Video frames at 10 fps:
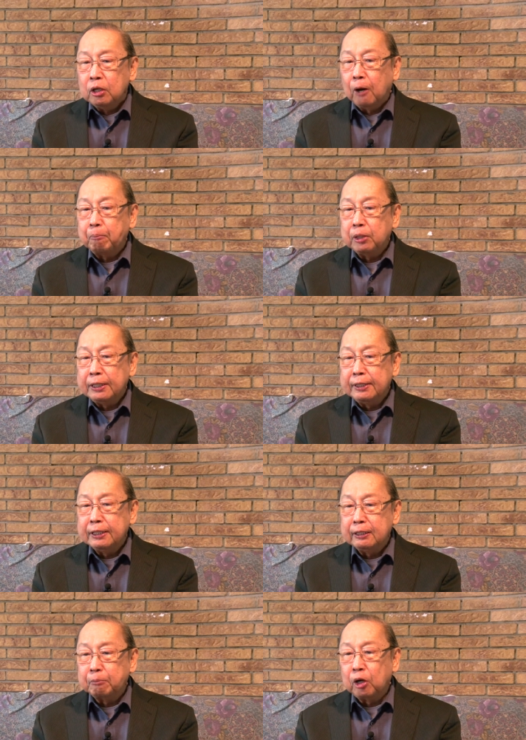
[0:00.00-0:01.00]
of
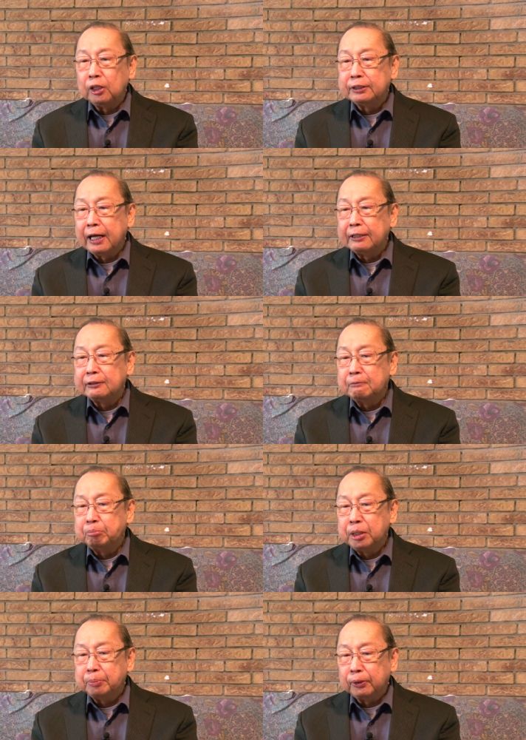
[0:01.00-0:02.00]
leading the proletariat and
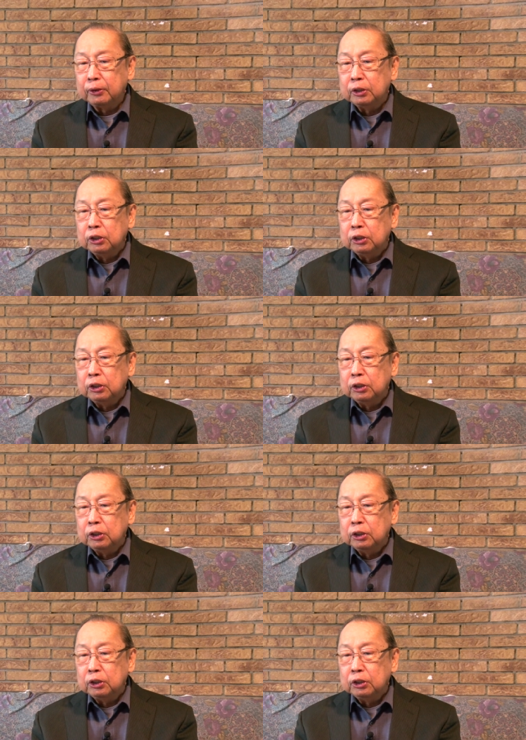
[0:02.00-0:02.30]
people